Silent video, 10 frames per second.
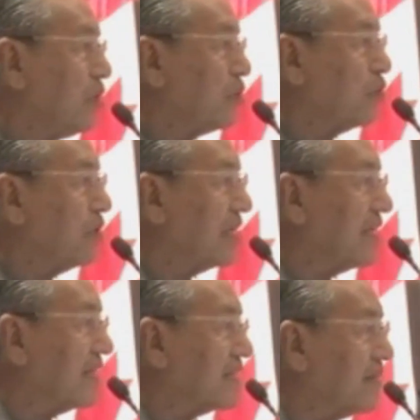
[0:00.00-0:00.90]
to the
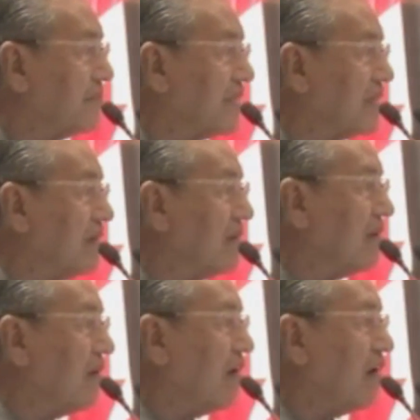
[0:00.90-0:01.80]
detriment
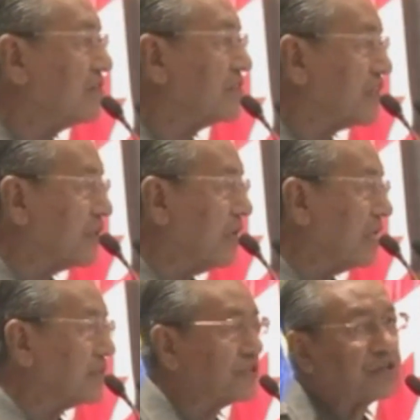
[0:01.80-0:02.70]
of the
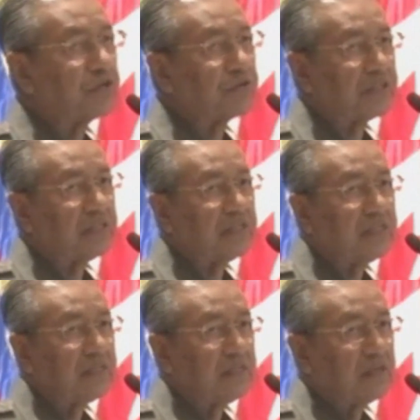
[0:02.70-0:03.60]
security
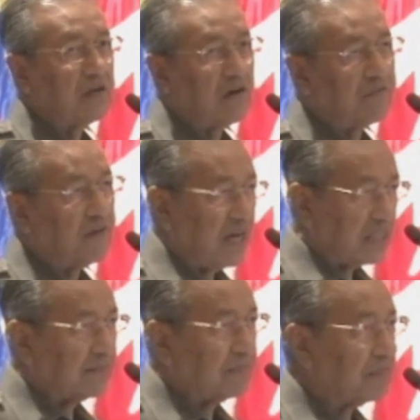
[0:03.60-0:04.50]
of
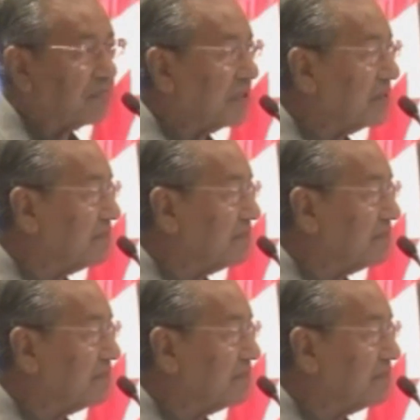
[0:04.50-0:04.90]
other people.